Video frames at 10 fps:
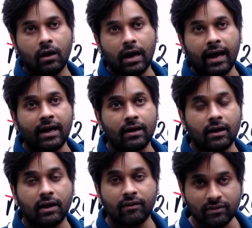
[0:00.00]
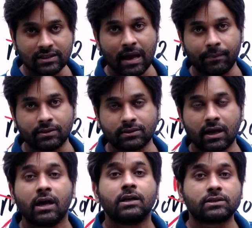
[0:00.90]
And if this happens,
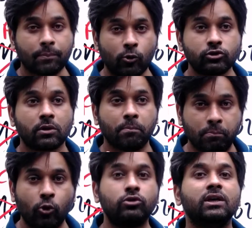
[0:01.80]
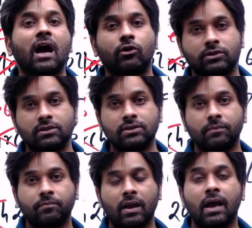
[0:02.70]
suppose both the houses
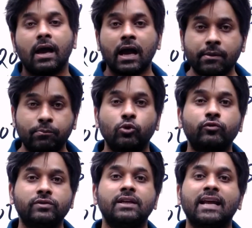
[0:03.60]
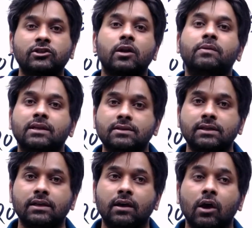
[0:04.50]
approves the national
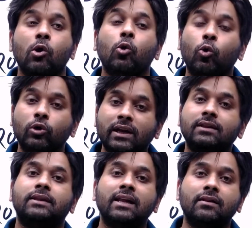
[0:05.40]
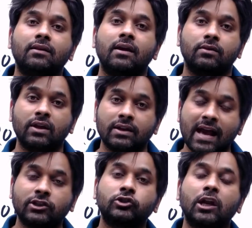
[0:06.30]
emergency, only then the
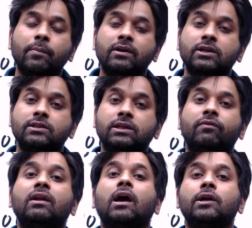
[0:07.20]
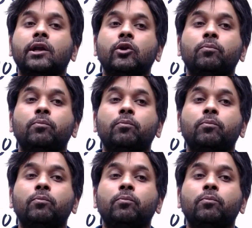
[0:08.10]
national emergency will continue